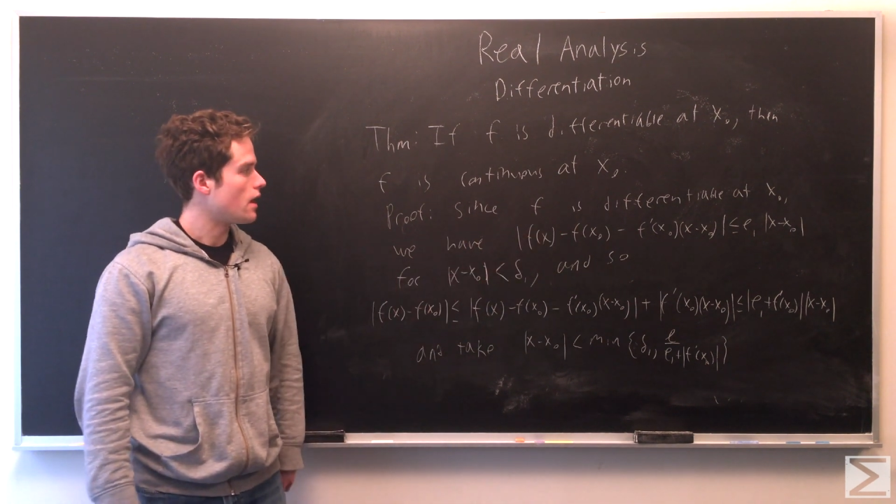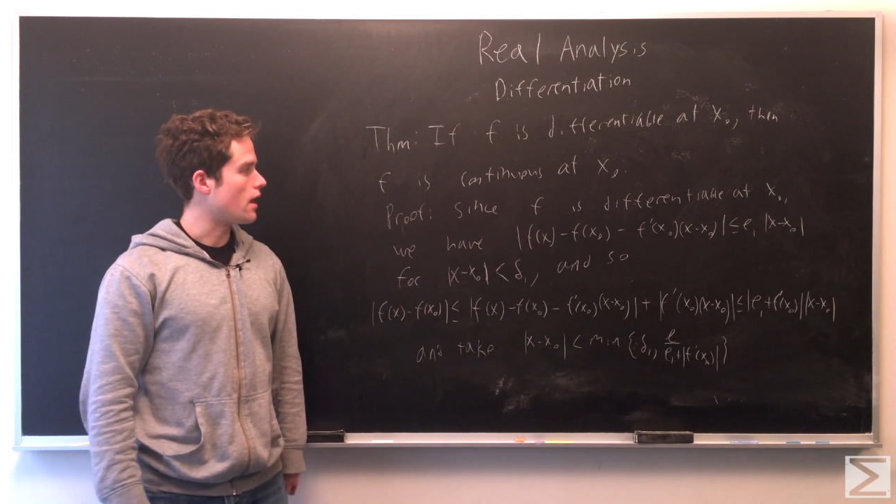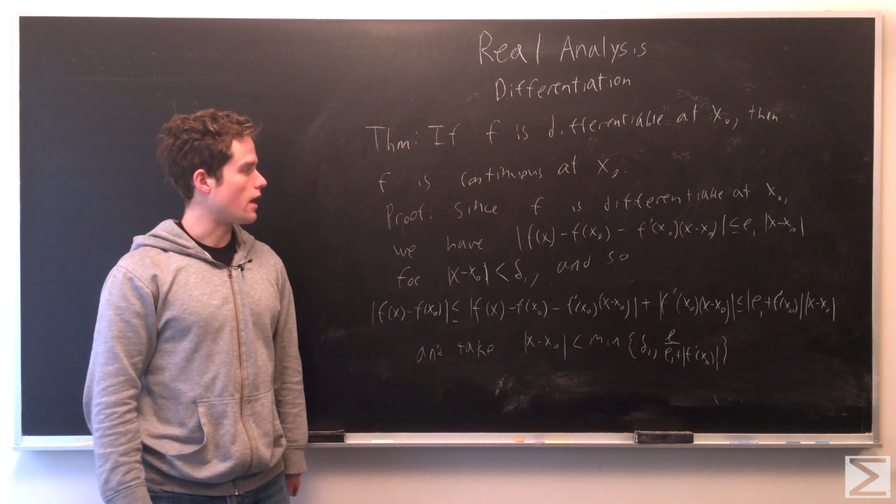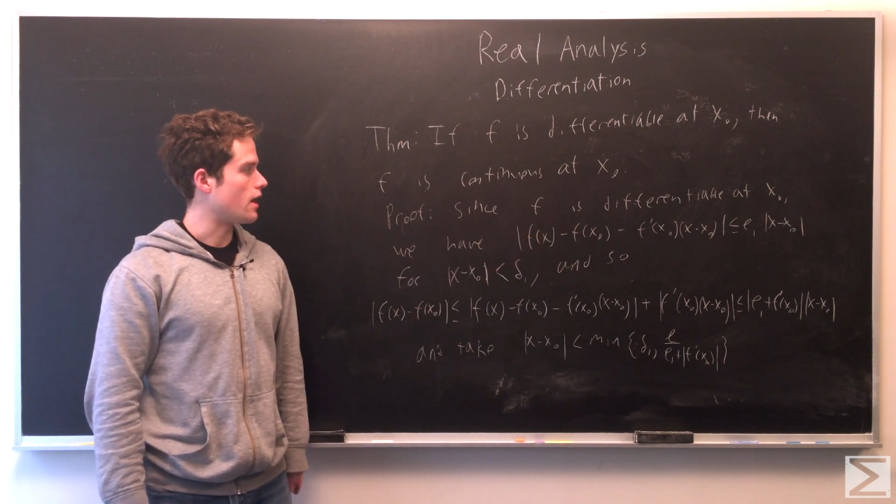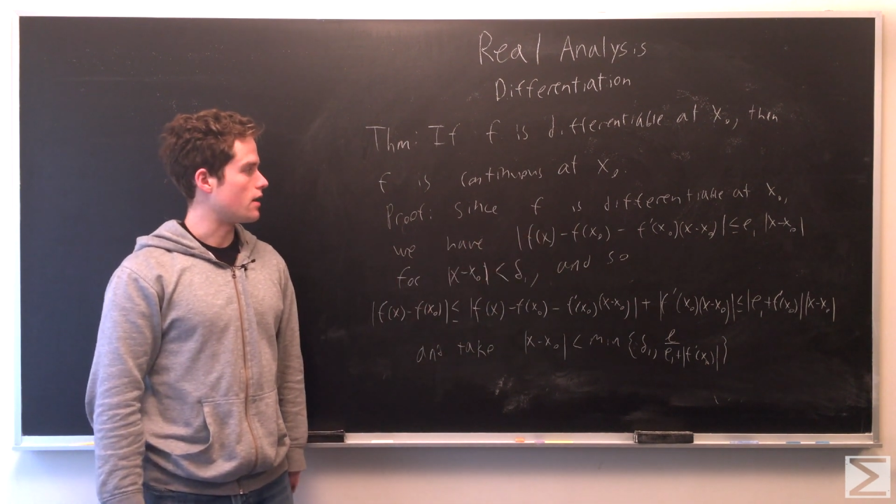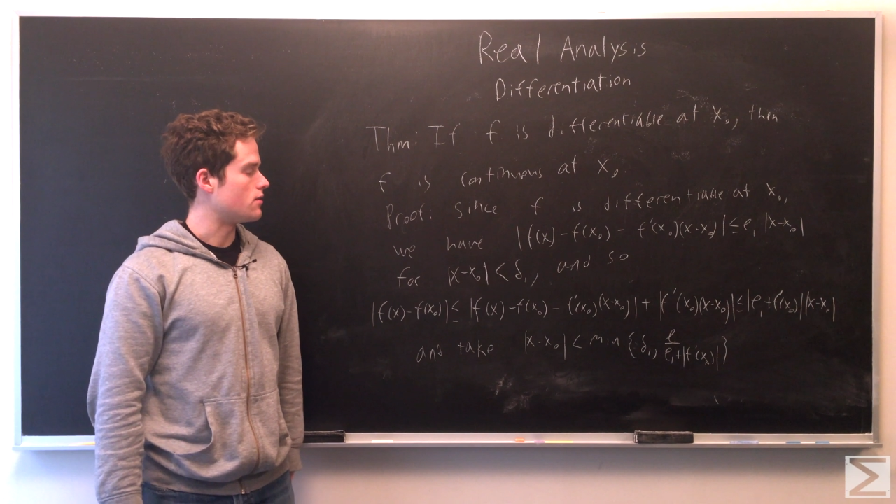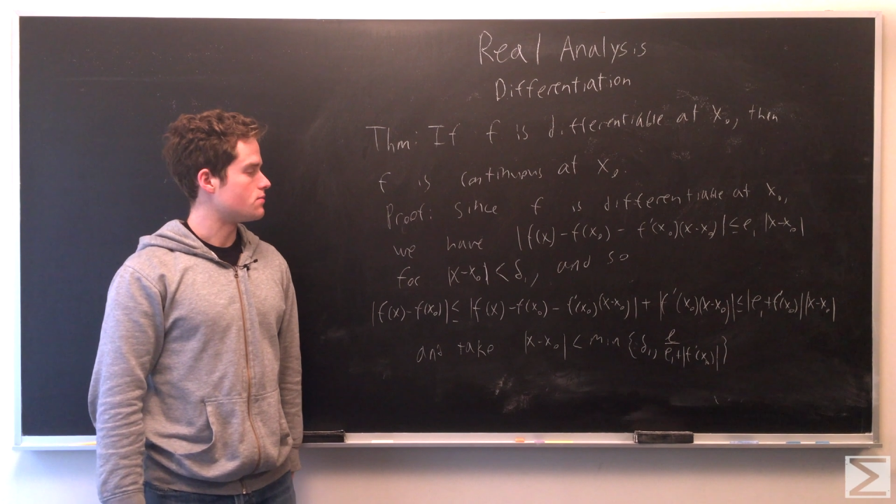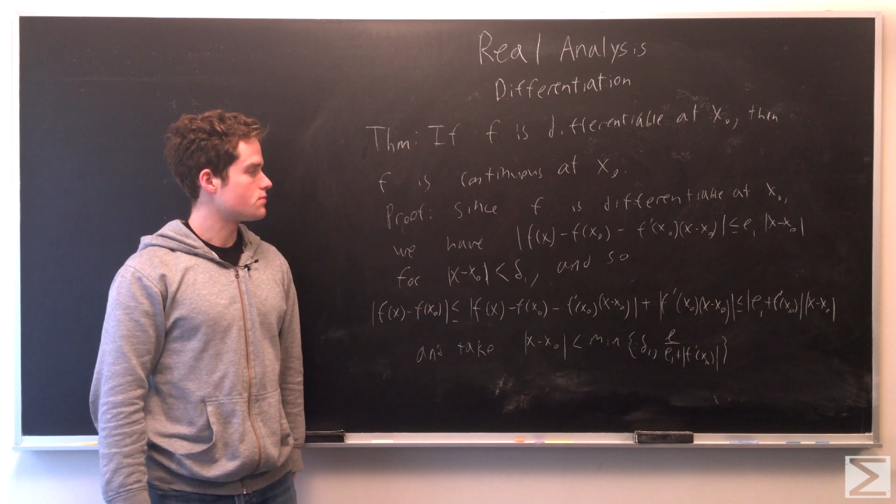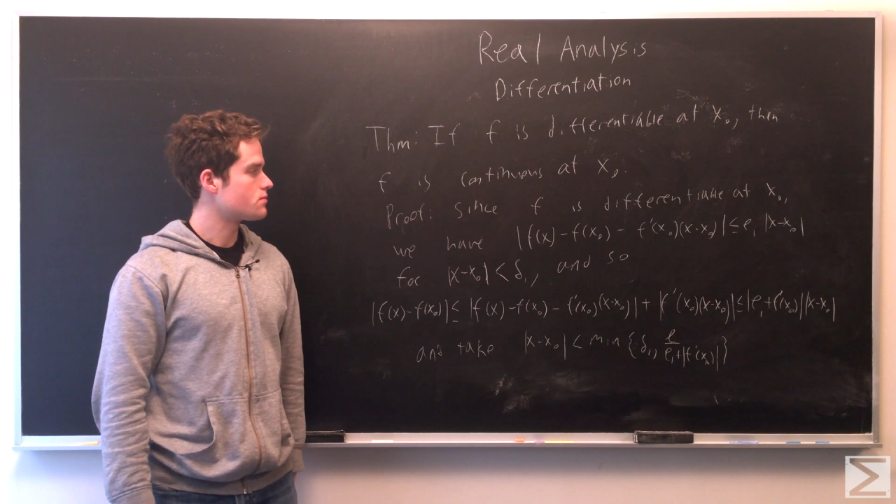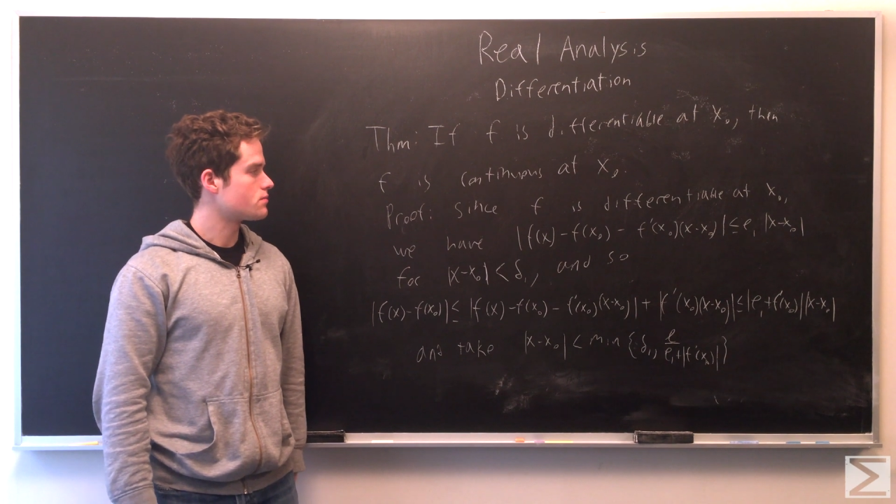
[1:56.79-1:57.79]

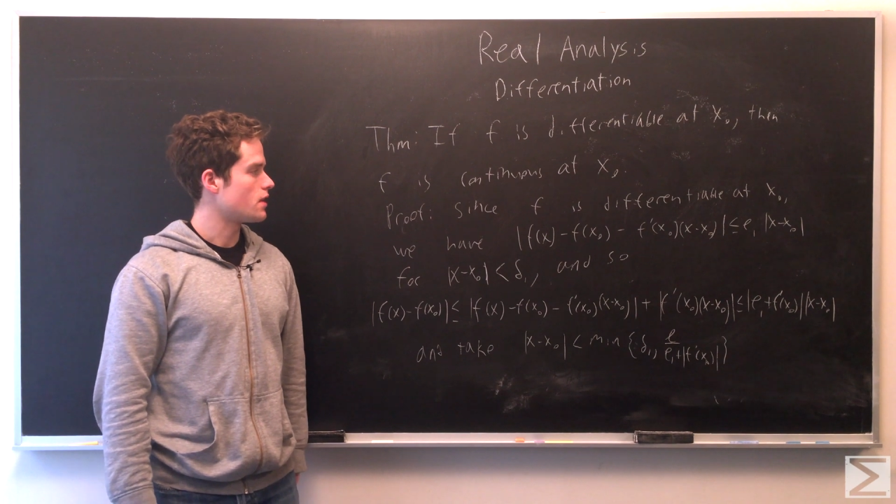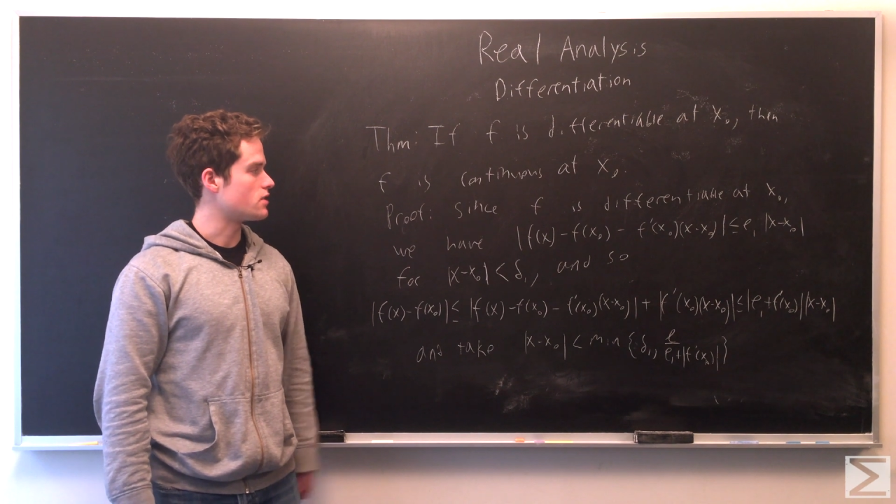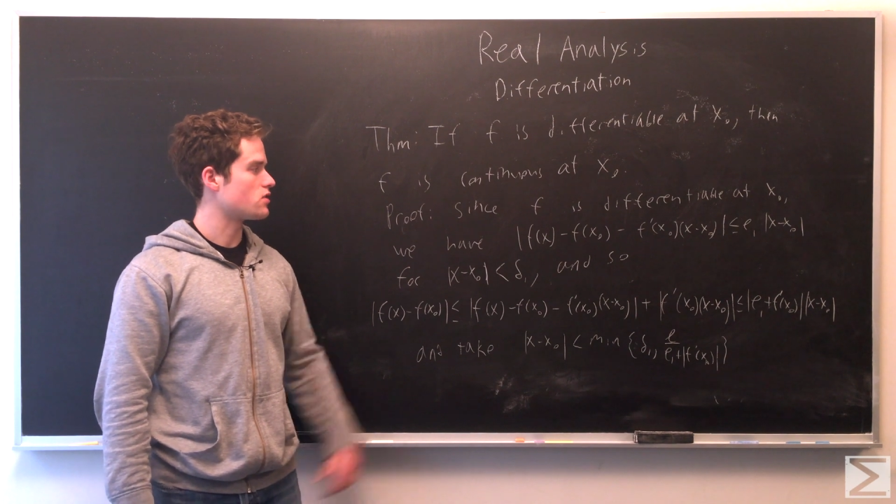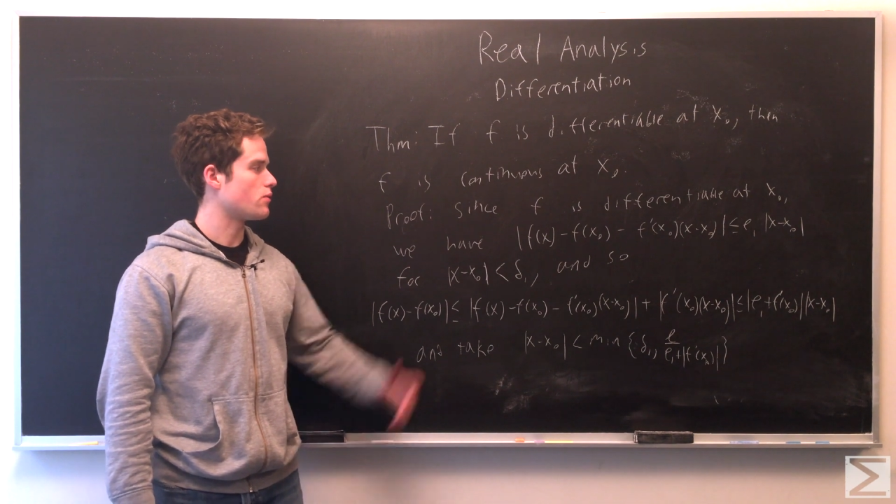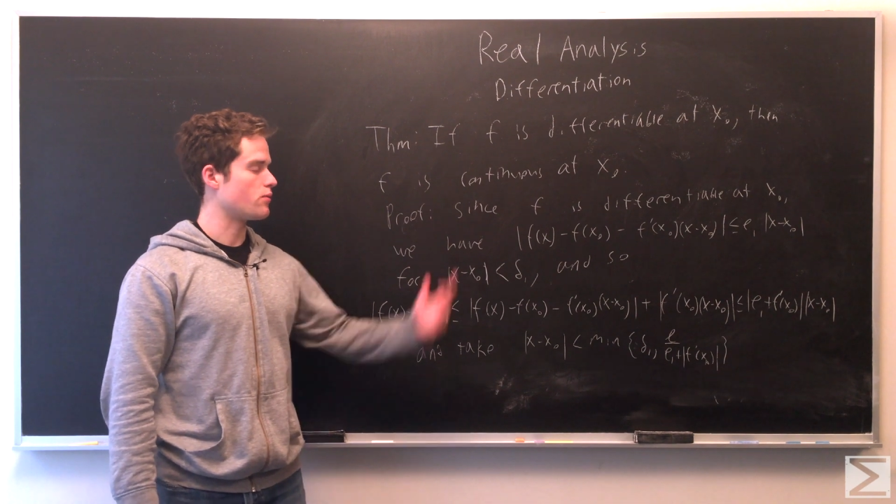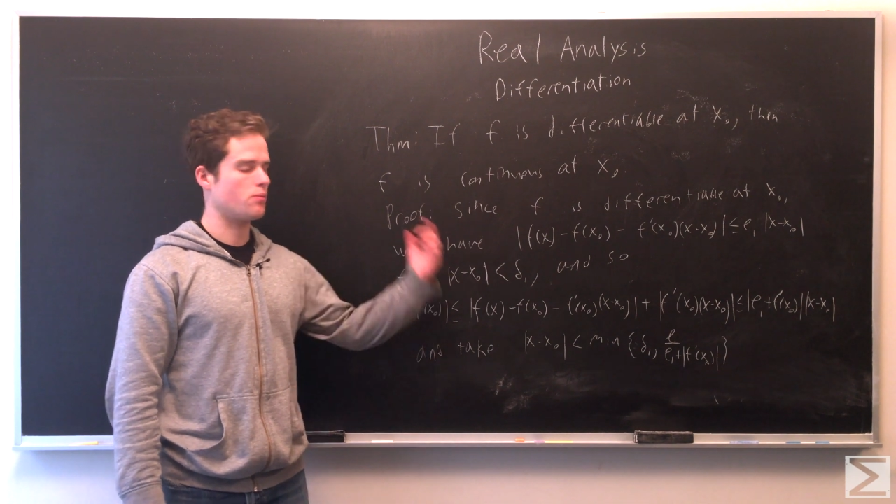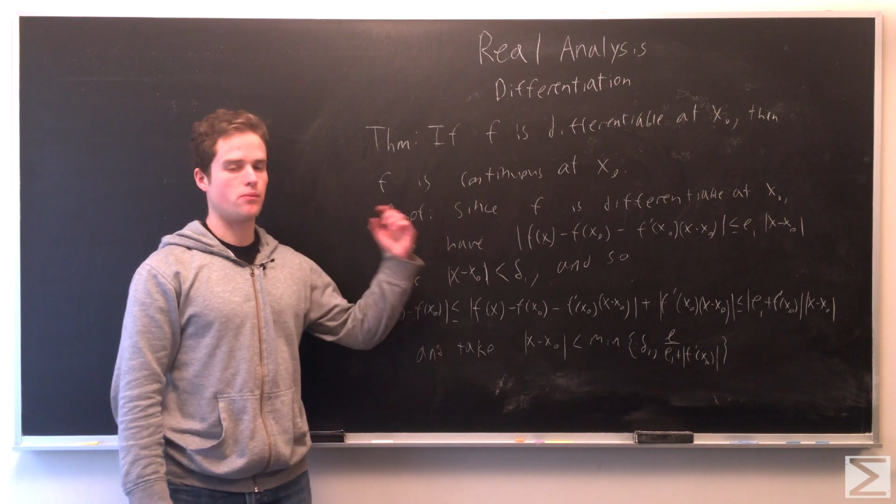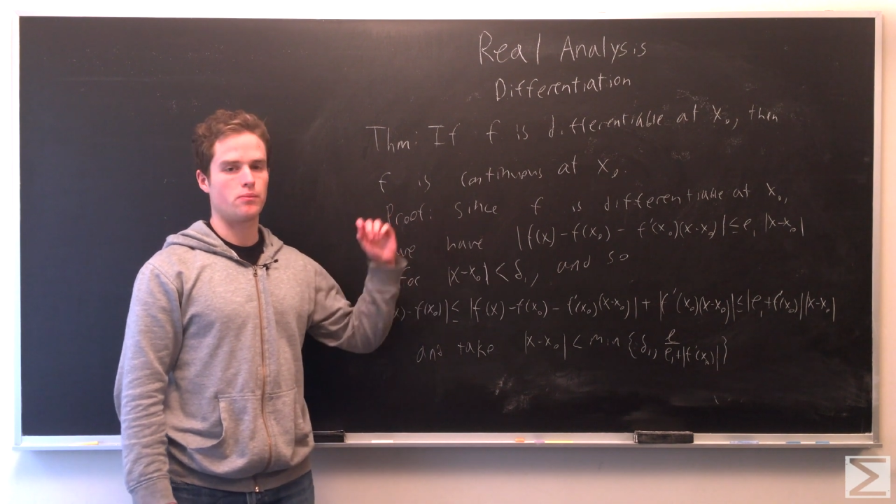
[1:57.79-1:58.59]
Uh, and so